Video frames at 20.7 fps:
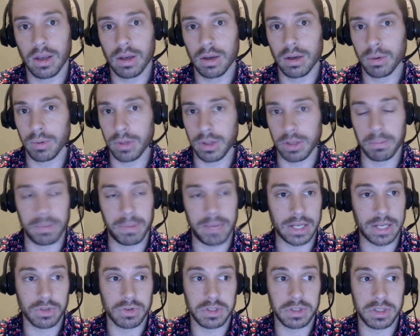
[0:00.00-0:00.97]
With your
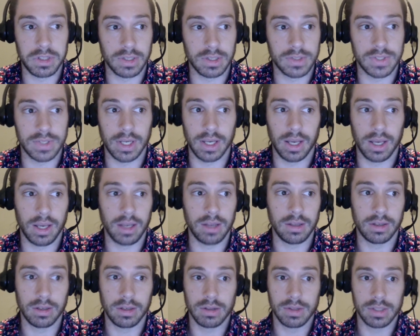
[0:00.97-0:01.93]
boundaries, you can say, hey,
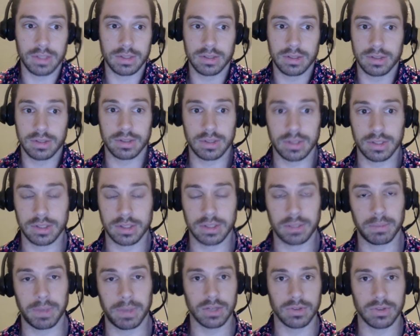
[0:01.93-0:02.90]
you know, this is a
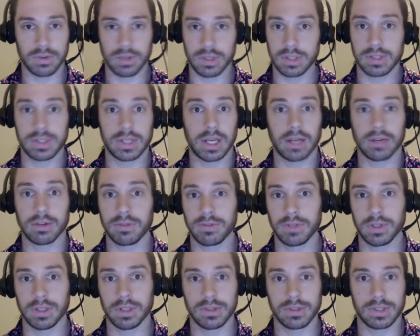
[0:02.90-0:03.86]
boundary. This is how it
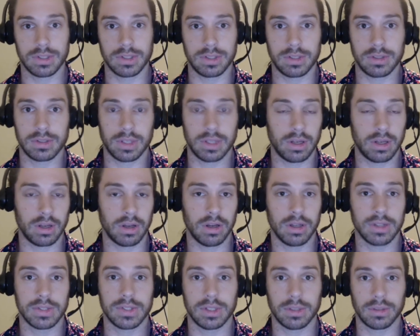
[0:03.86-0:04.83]
feels. It
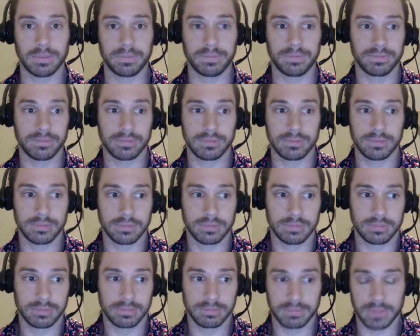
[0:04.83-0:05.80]
hurts, and
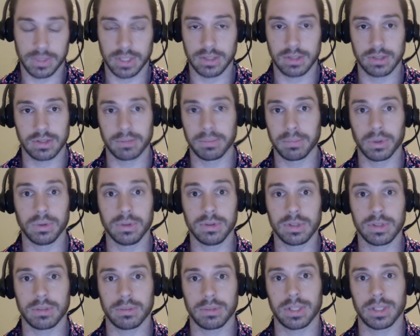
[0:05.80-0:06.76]
this is
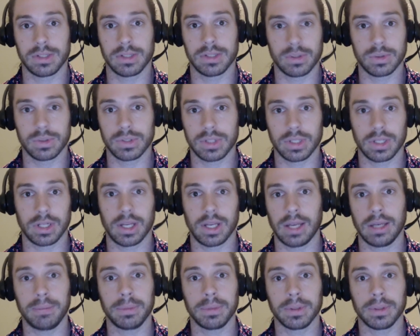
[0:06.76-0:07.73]
important to me. So it's going to
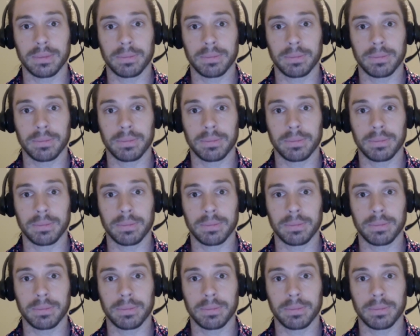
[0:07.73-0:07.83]
happen.